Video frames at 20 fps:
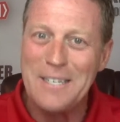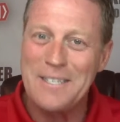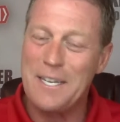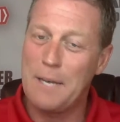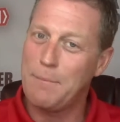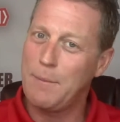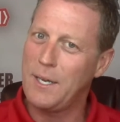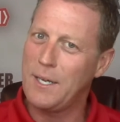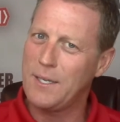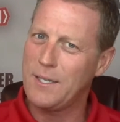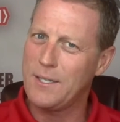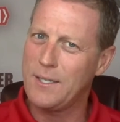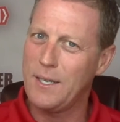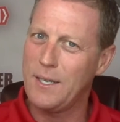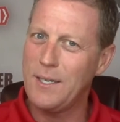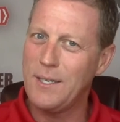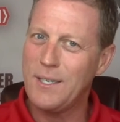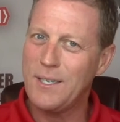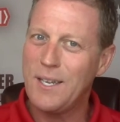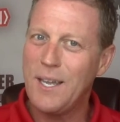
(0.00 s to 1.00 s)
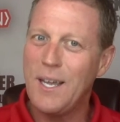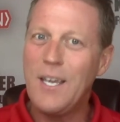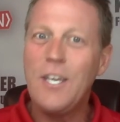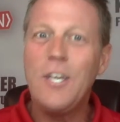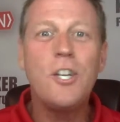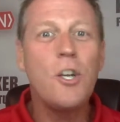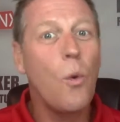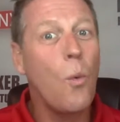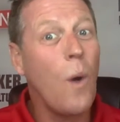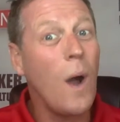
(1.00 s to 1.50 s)
Does that make sense?
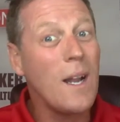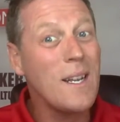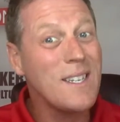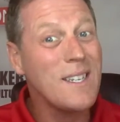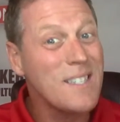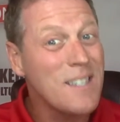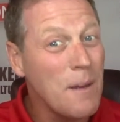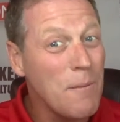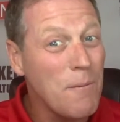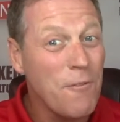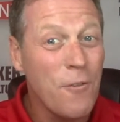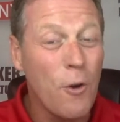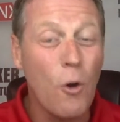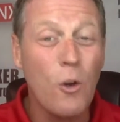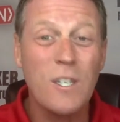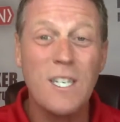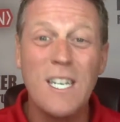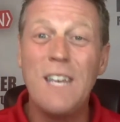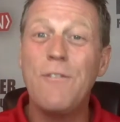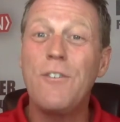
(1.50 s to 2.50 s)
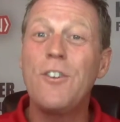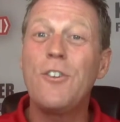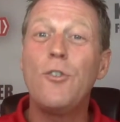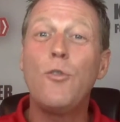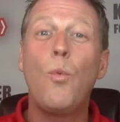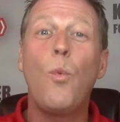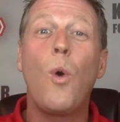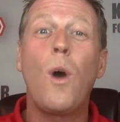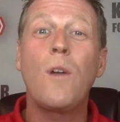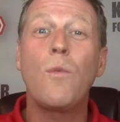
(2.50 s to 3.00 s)
You know what? Some folks even
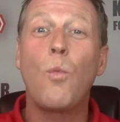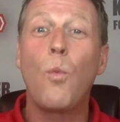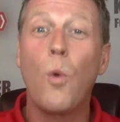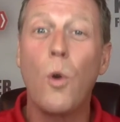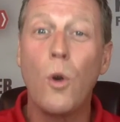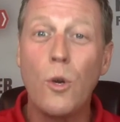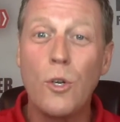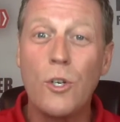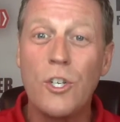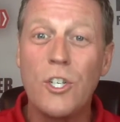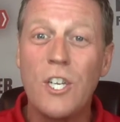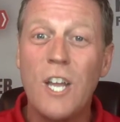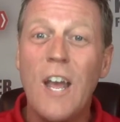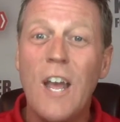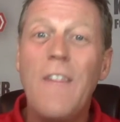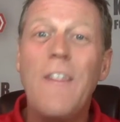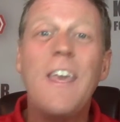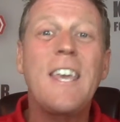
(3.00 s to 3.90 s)
do one worse.